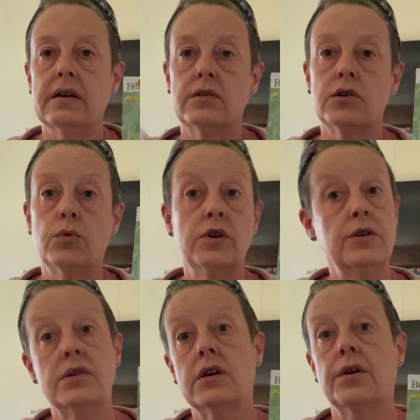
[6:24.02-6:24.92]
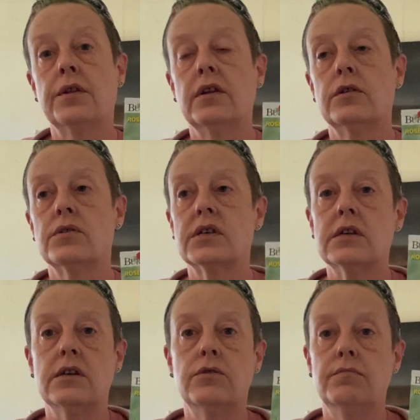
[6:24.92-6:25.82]
So when you see all the little
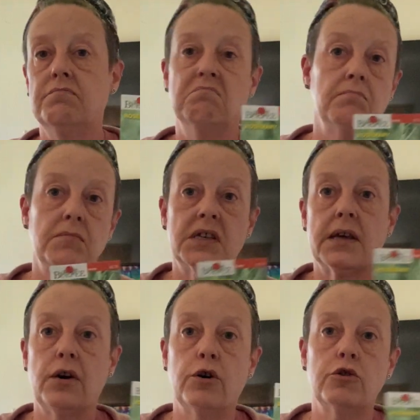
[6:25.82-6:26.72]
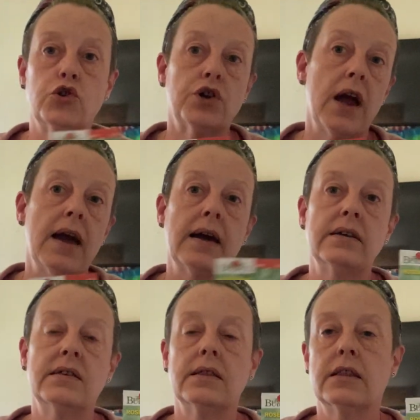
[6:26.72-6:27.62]
seed cell
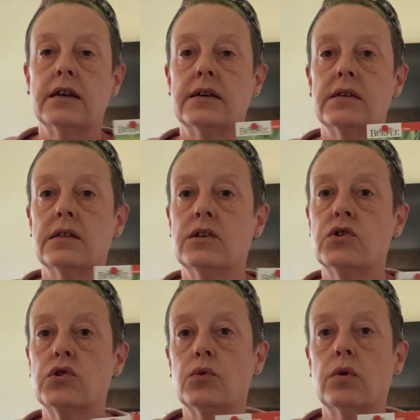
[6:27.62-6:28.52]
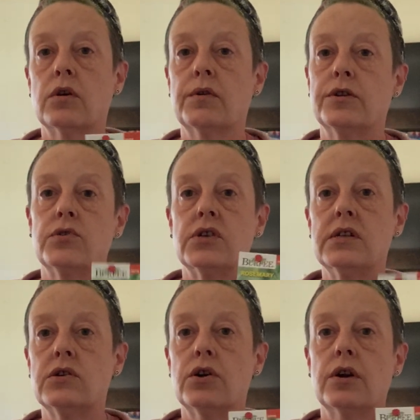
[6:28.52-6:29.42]
trays and things in the store with your
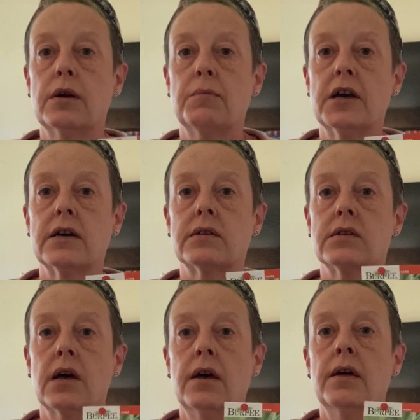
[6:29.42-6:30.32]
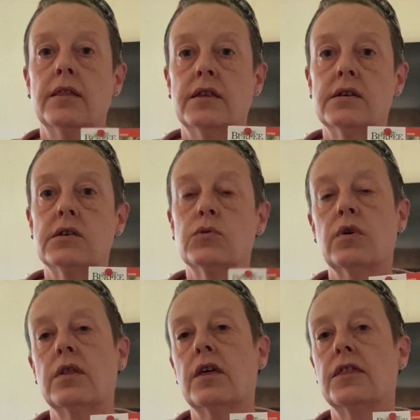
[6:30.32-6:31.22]
seed starting mix, this is
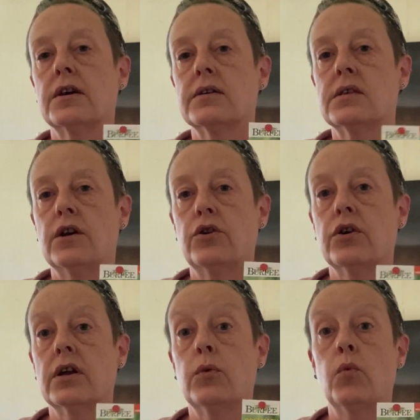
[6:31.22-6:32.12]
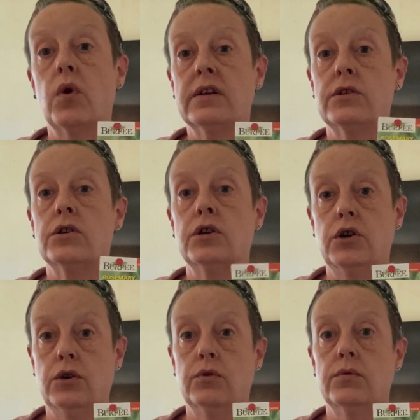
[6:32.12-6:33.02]
one of the things that you're going to want to
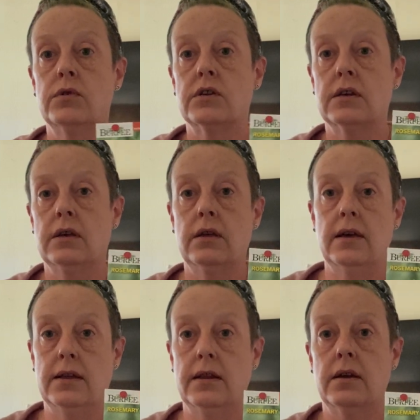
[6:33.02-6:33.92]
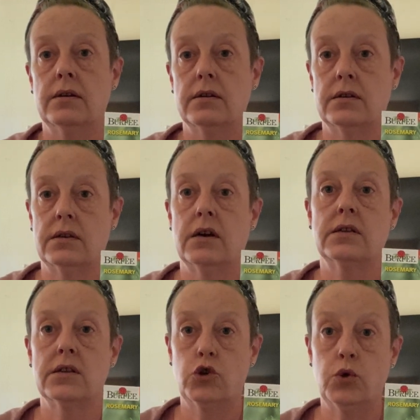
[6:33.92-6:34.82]
use in a
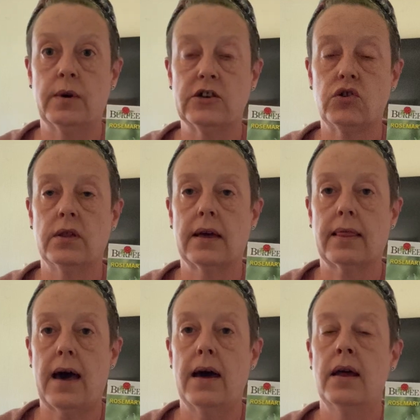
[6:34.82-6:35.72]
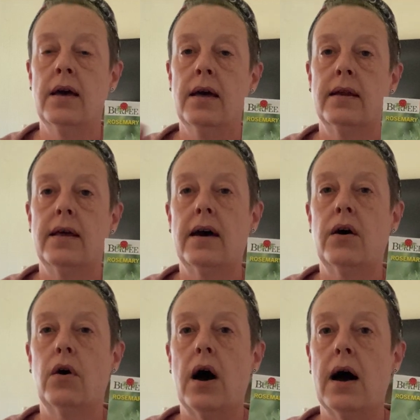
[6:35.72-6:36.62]
situation like that.
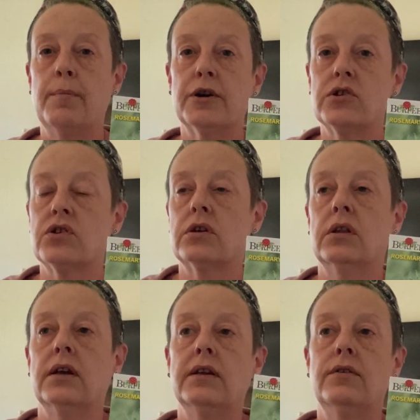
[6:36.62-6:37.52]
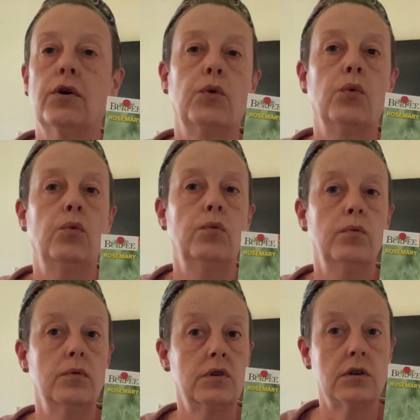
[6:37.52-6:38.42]
Now, I personally don't
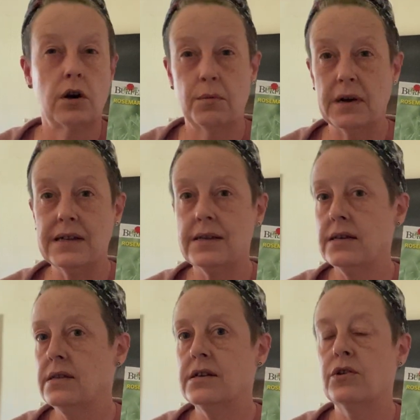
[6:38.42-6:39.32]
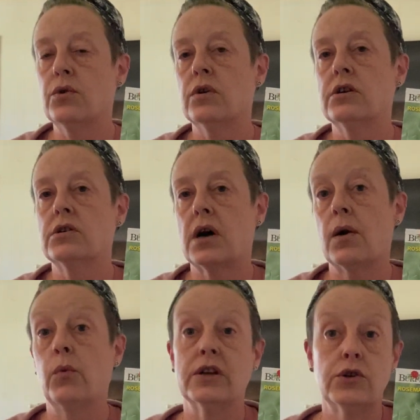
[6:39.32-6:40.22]
start my seeds indoors. I
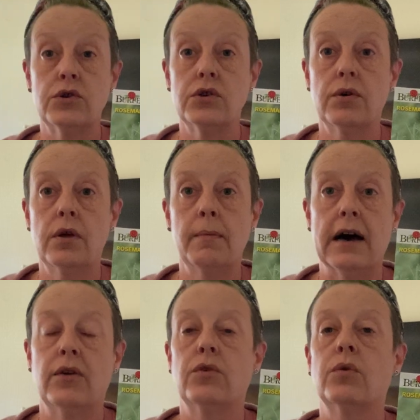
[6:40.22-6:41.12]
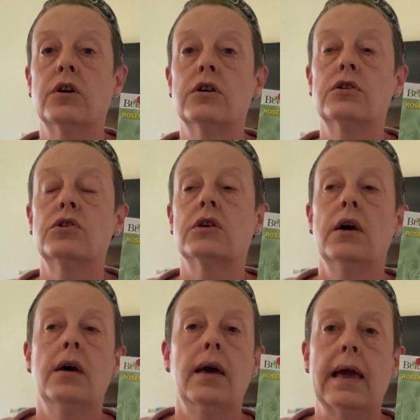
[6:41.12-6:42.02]
winter sow them outdoors,
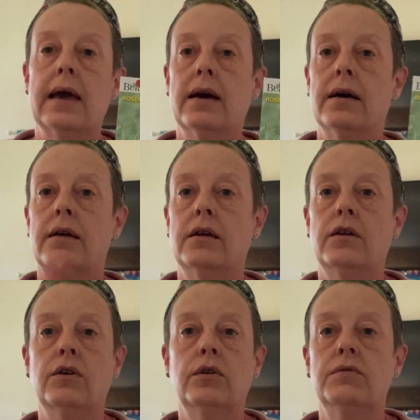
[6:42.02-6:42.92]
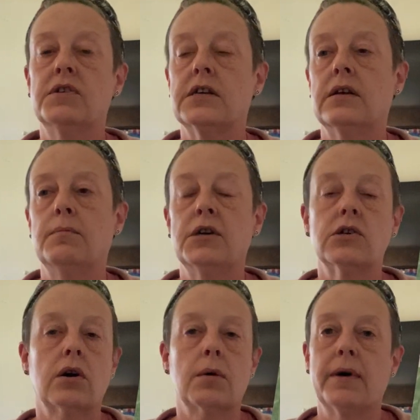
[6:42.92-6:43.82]
and you've seen me
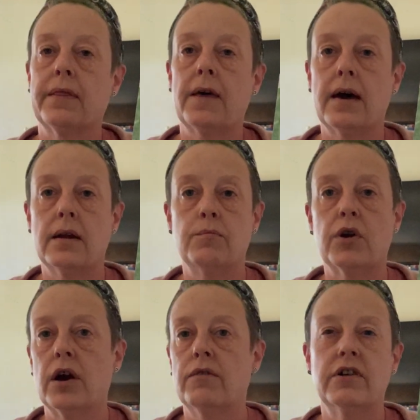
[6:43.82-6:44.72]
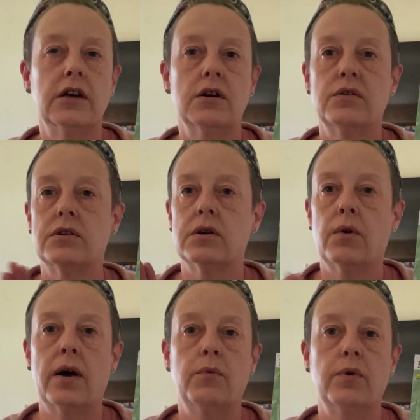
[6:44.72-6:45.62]
talk about that in prior videos, so
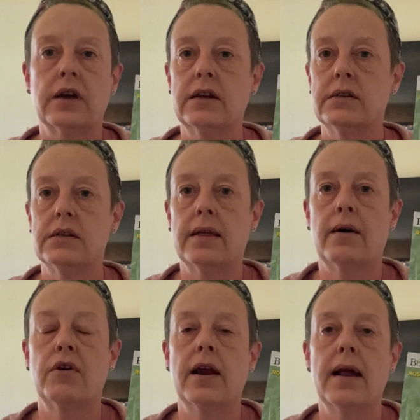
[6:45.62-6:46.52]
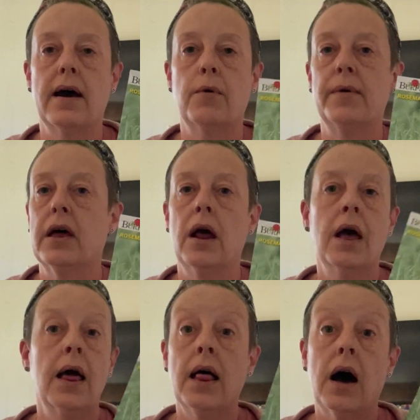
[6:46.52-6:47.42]
I won't get into that right now, but
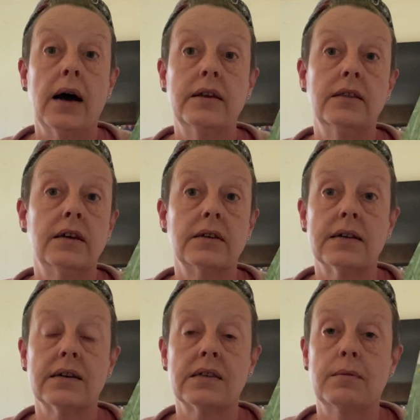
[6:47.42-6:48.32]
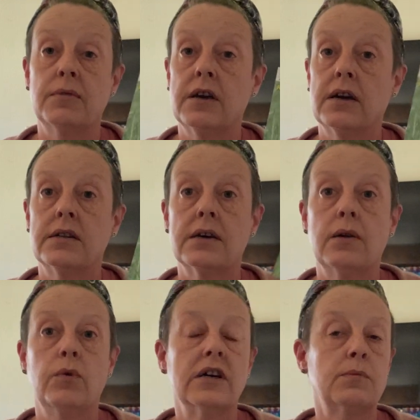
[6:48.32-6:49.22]
I did the exact same thing.
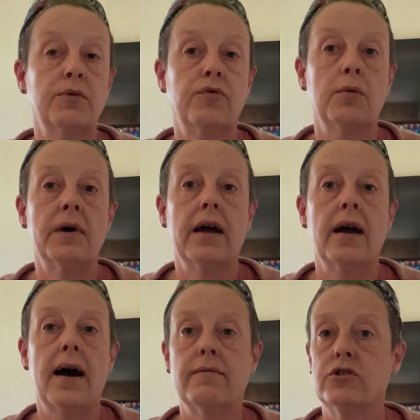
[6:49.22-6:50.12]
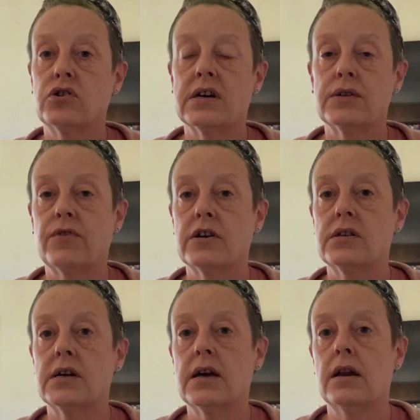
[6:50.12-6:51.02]
10 weeks before my average last
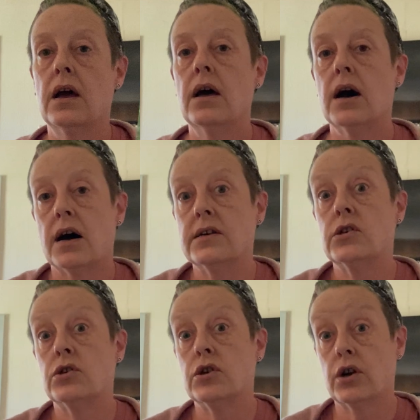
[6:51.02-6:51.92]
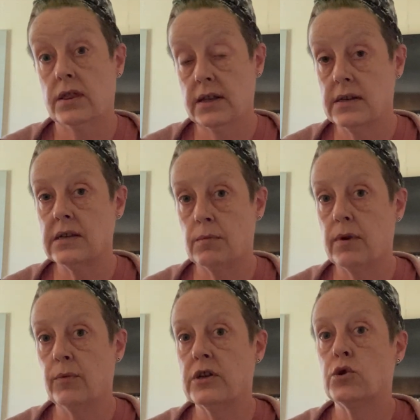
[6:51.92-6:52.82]
frost date, I started this in
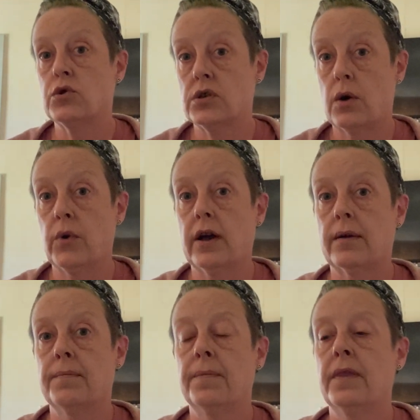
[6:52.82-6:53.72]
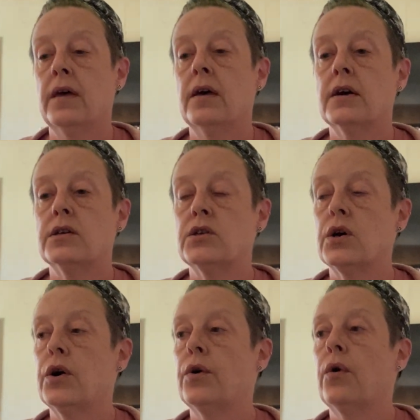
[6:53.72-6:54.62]
my winter sowing.
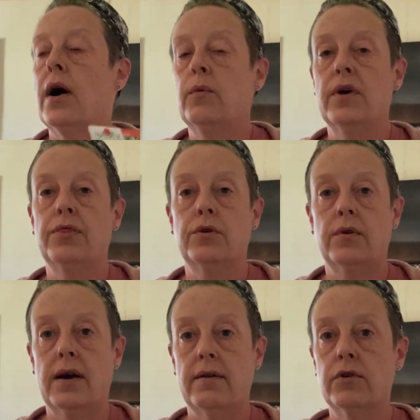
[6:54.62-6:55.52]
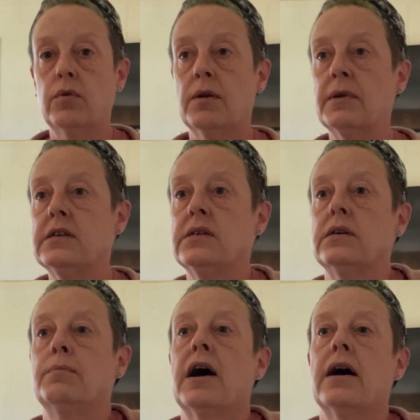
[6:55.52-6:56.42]
So I went through every one of my
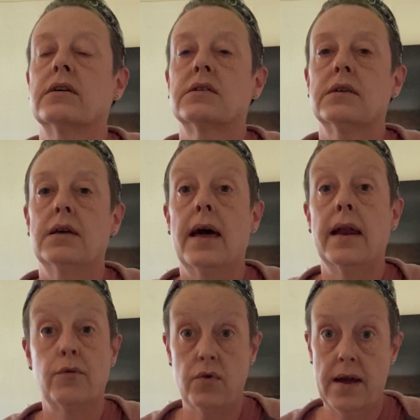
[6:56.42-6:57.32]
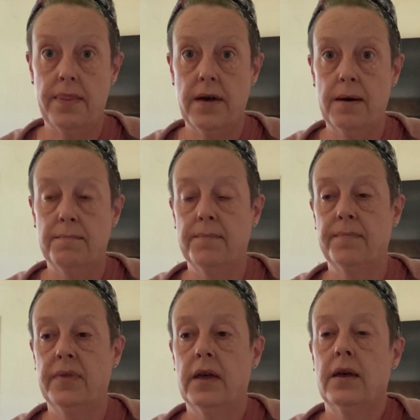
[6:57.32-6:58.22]
seed packs and I read them.
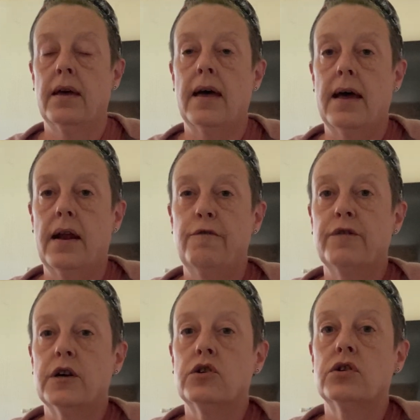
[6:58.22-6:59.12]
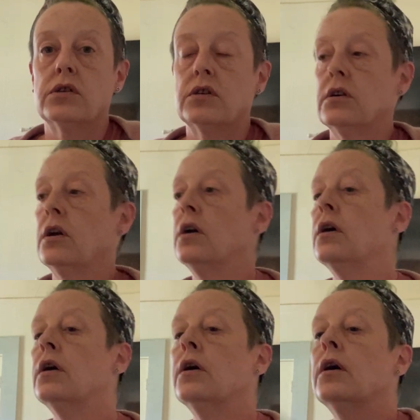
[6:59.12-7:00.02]
And I first
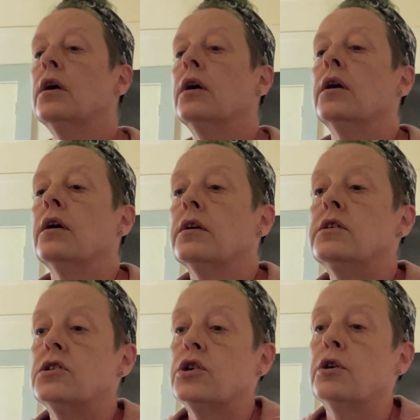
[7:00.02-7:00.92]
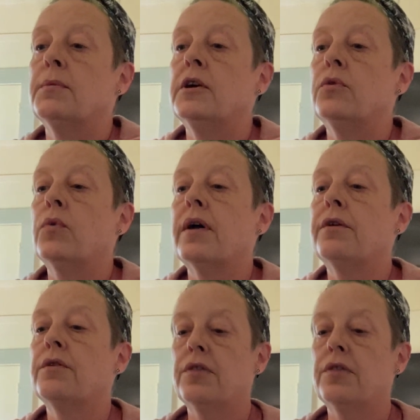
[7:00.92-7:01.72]
determined whether